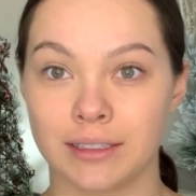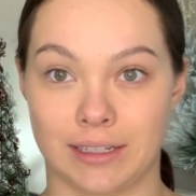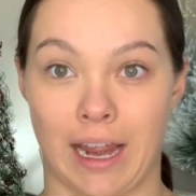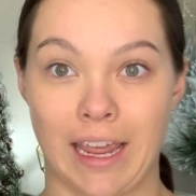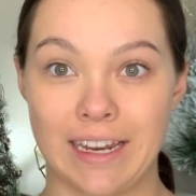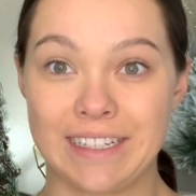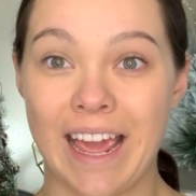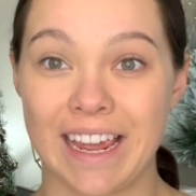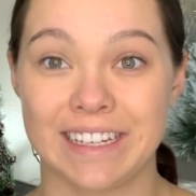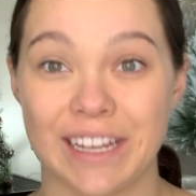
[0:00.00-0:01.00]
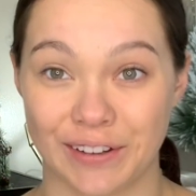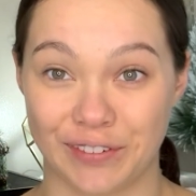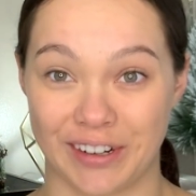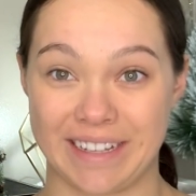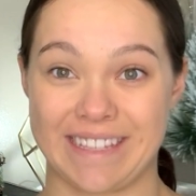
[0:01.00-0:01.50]
night and day
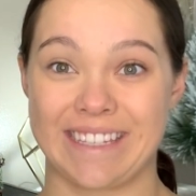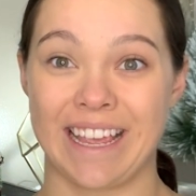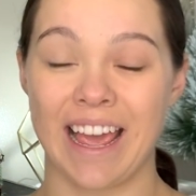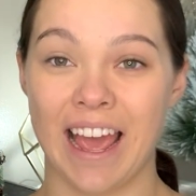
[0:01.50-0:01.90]
difference,